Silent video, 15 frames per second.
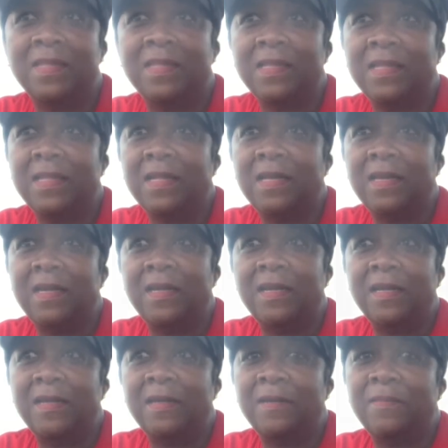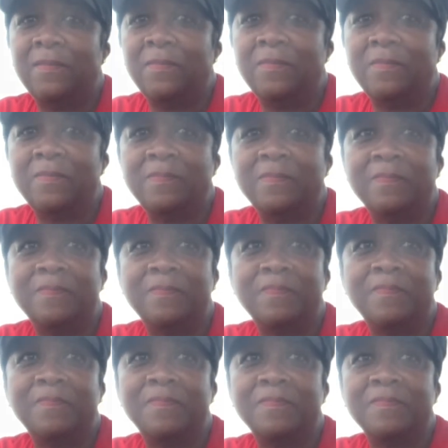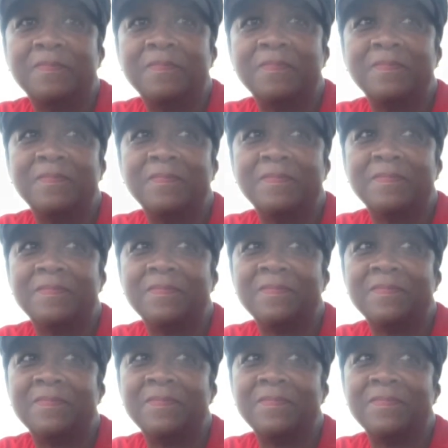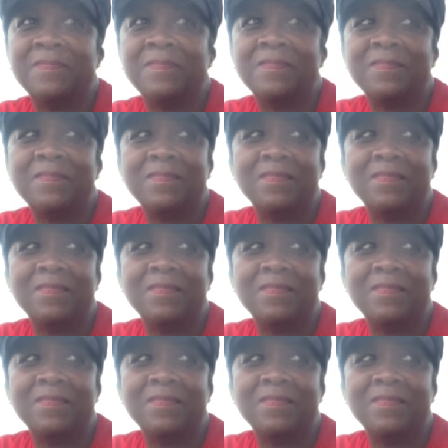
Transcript: This person isn't speaking.